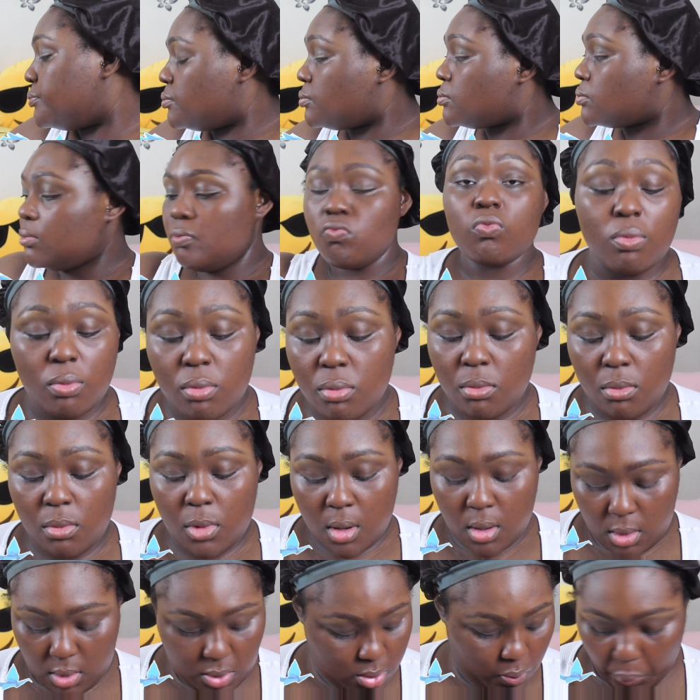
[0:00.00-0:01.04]
I already have
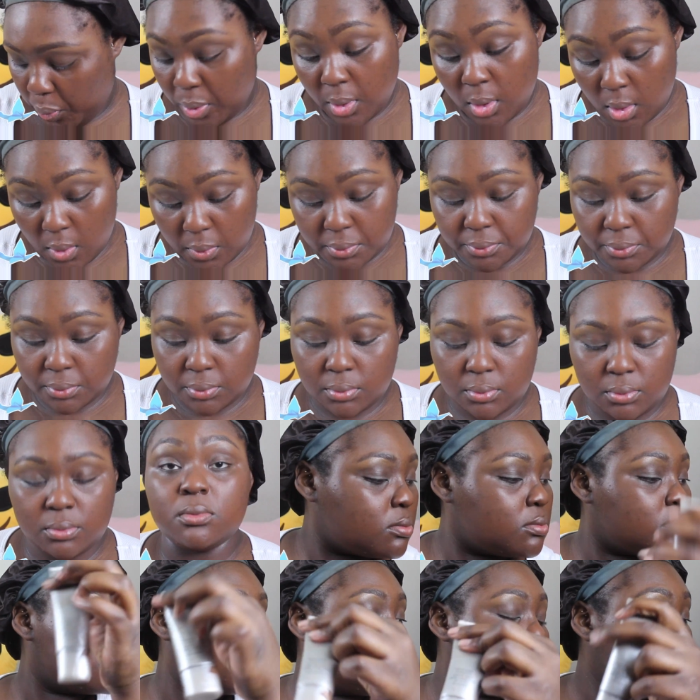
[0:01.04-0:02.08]
light eyebrows to
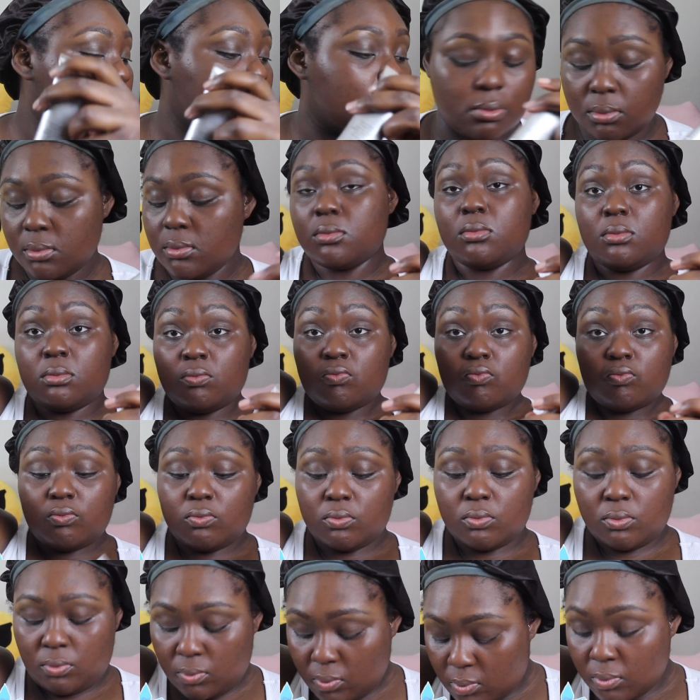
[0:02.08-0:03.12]
begin with, so I don't want a
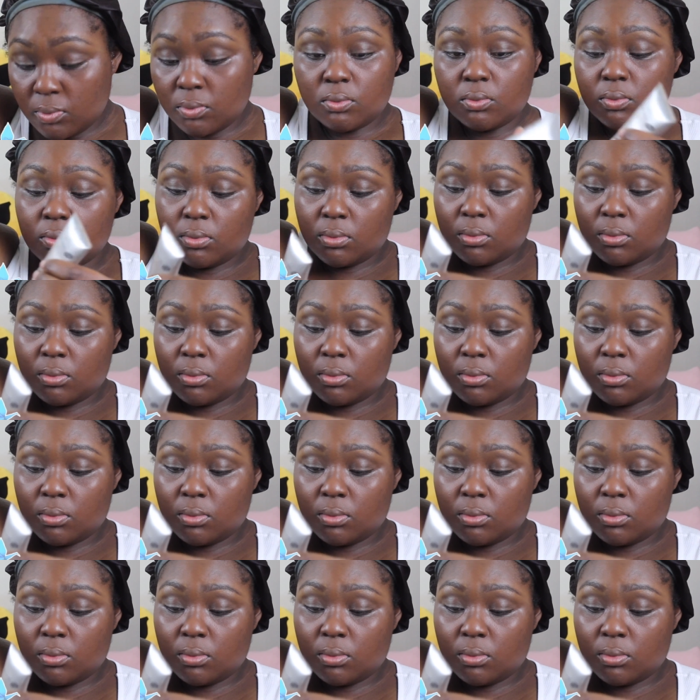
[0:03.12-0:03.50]
dark,